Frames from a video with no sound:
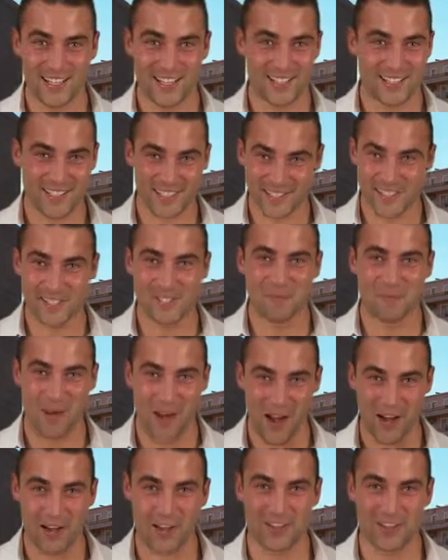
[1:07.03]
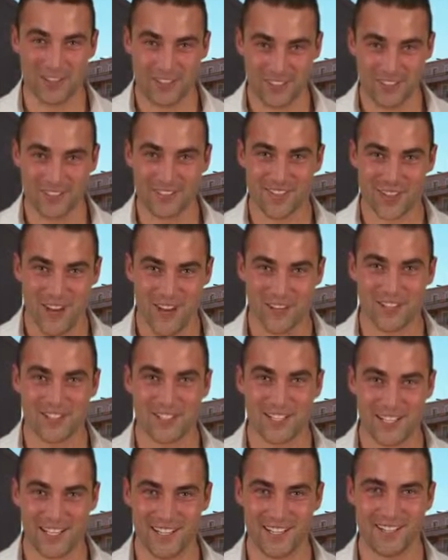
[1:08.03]
And then just smile, nod
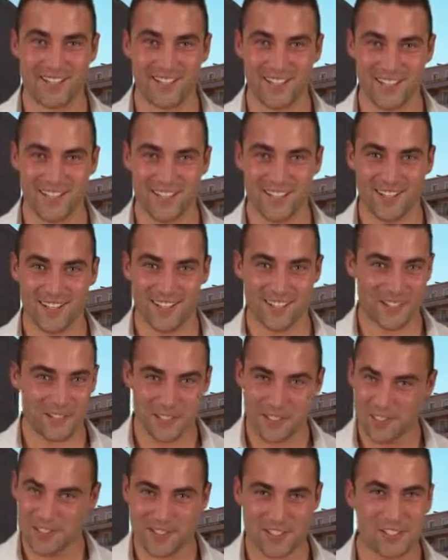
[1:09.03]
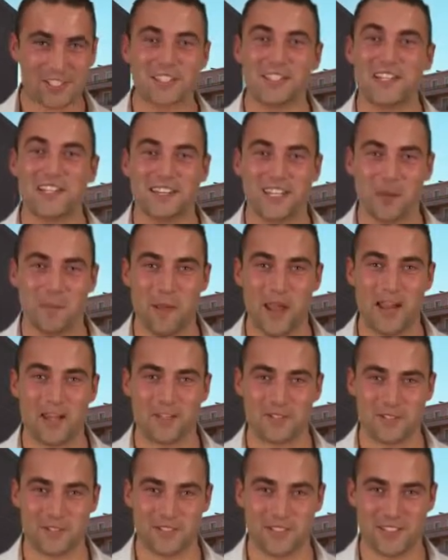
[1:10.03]
your head, and just let them
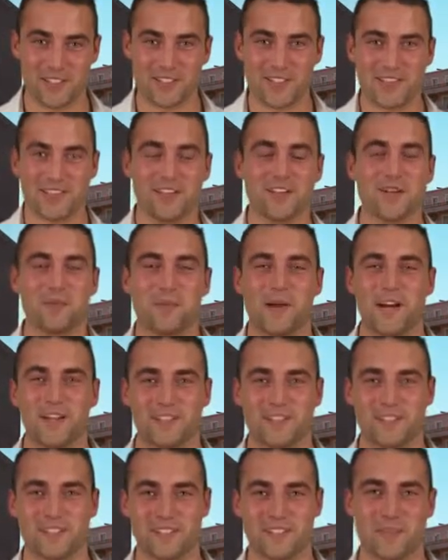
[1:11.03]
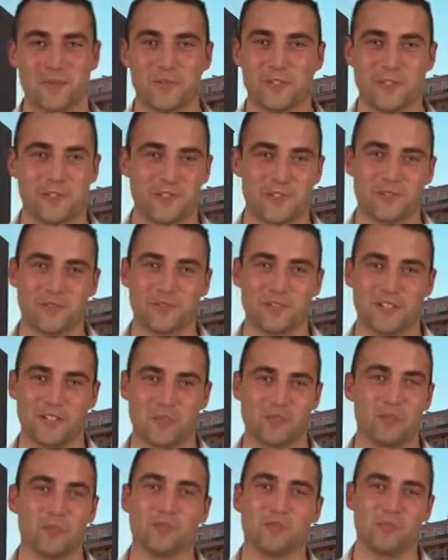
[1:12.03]
answer. See, the thing about this, when you're
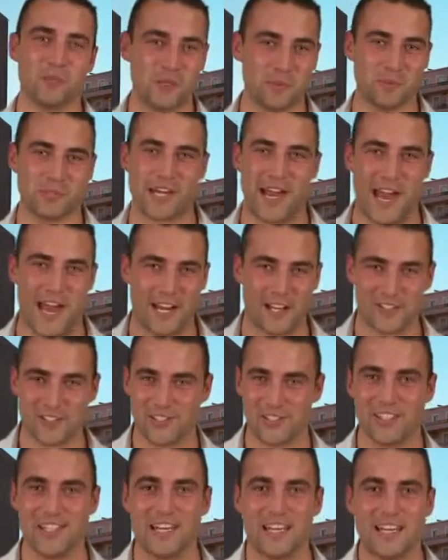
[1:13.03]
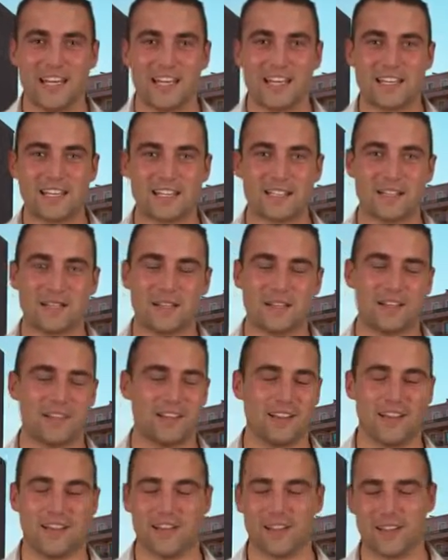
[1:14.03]
moving people to action, is
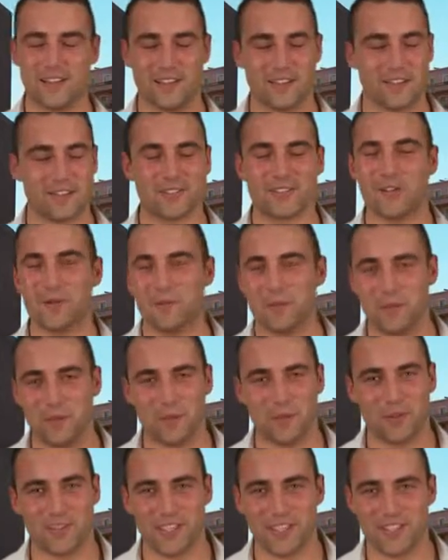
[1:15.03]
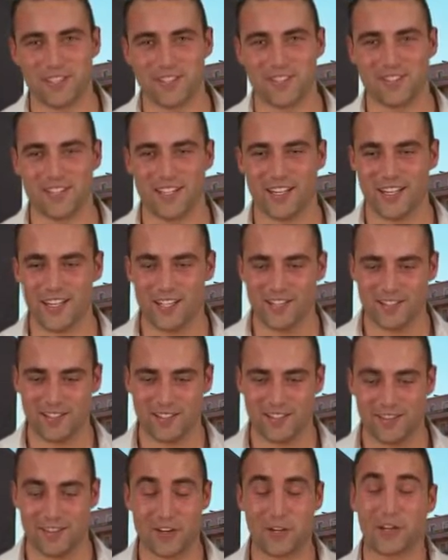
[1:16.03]
a lot, some people, they get
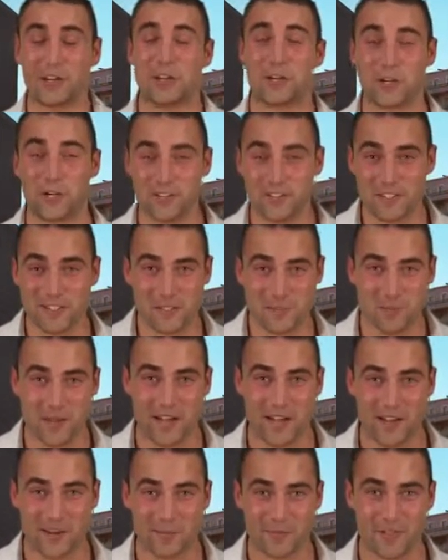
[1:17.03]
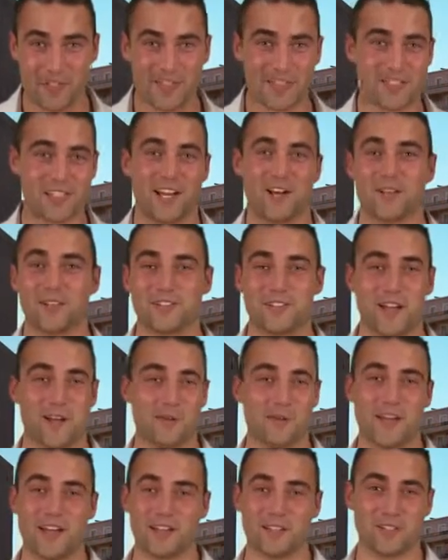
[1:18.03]
very nervous about it, because now it's
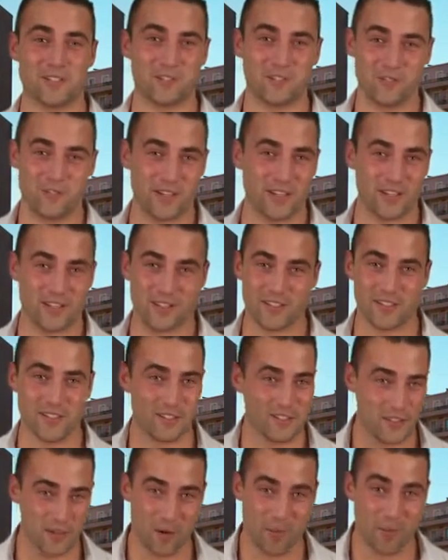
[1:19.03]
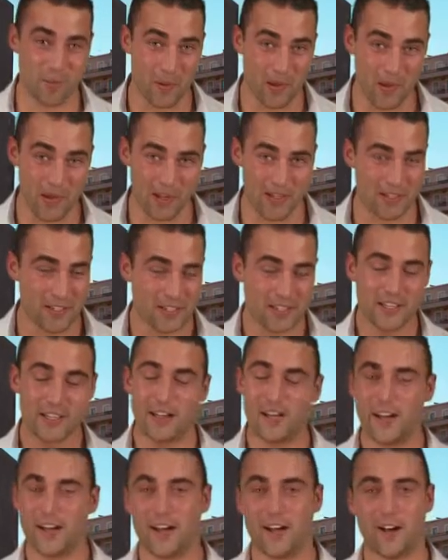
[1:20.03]
time to ask their friend to jump on,
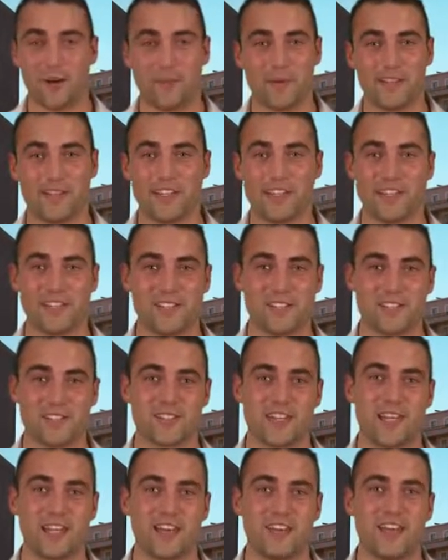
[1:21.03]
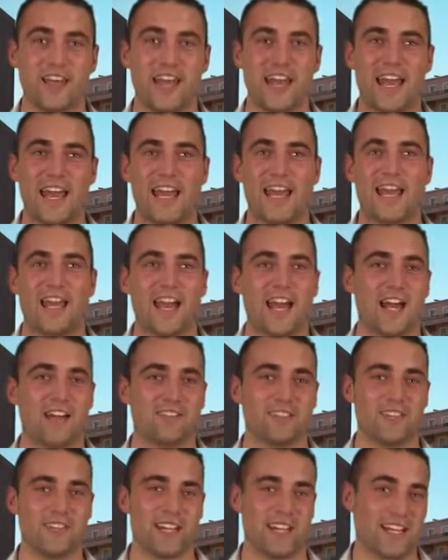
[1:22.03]
and they hate
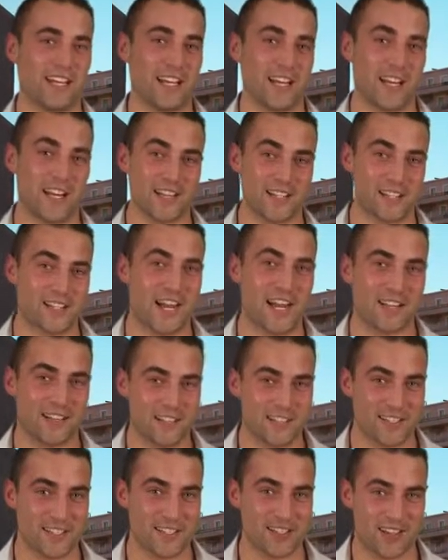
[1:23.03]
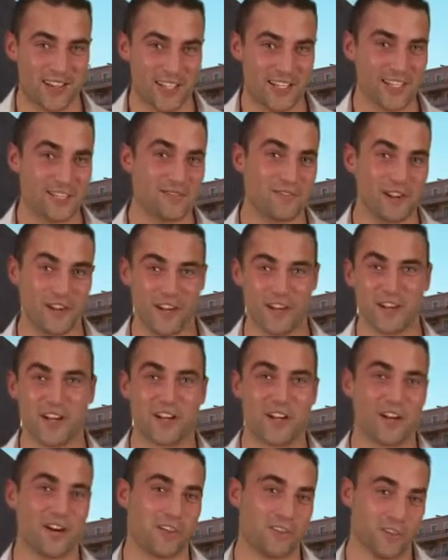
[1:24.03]
having any kind of silence there, and it gets very
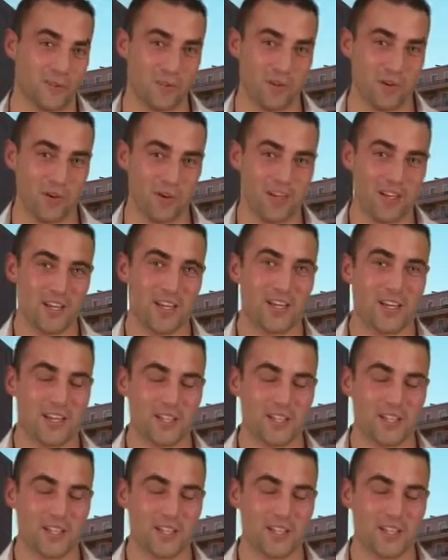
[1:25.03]
uncomfortable.